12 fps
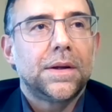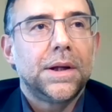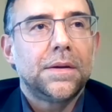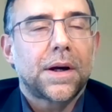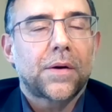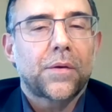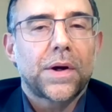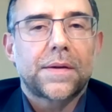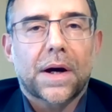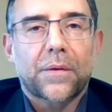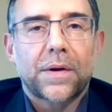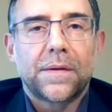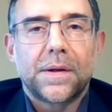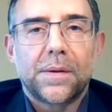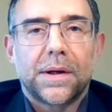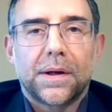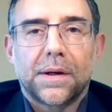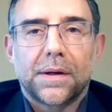integrated
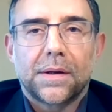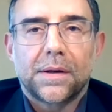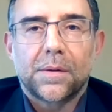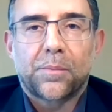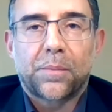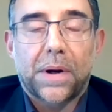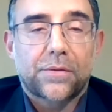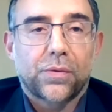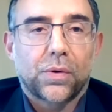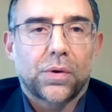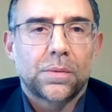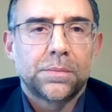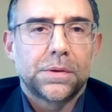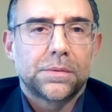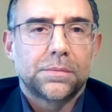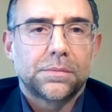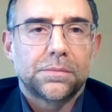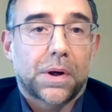R&D
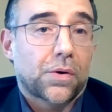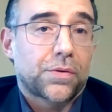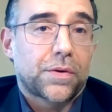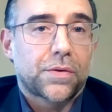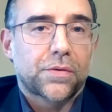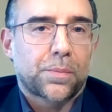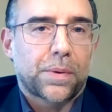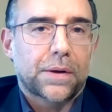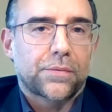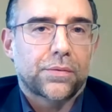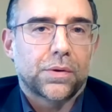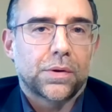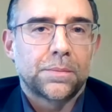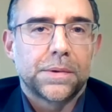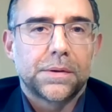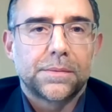platform, because this is a platform,